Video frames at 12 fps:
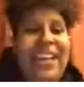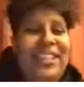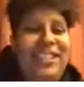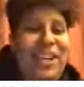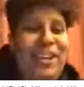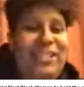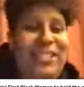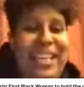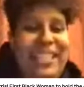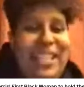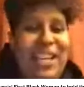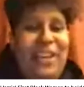Joe
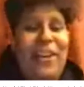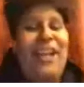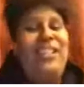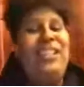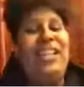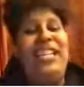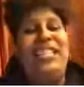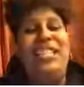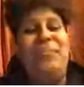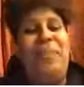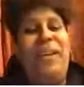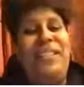says, congratulations,
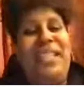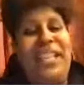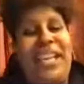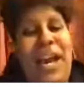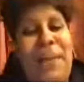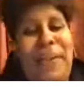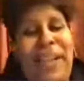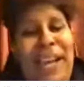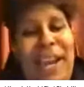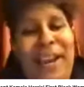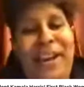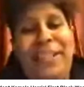President Kamala
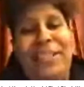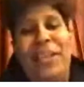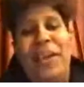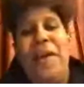Harris,